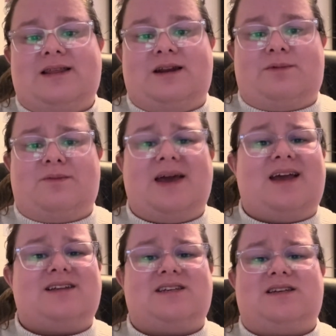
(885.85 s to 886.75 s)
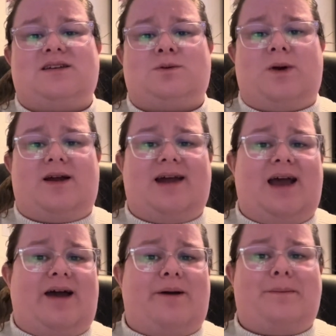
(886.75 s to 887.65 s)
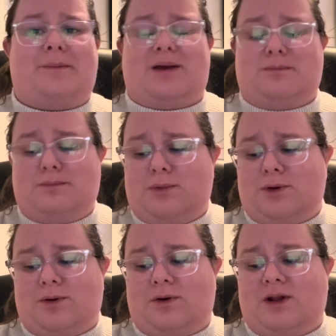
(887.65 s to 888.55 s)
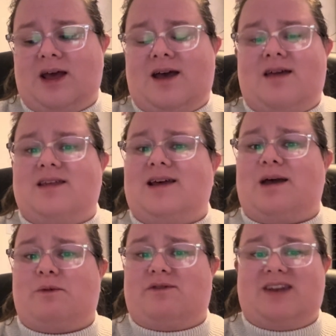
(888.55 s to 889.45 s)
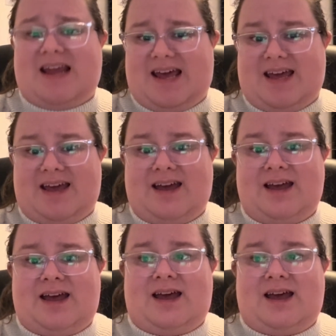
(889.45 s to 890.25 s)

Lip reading: the number of pages, where I am, my mood, the time of day,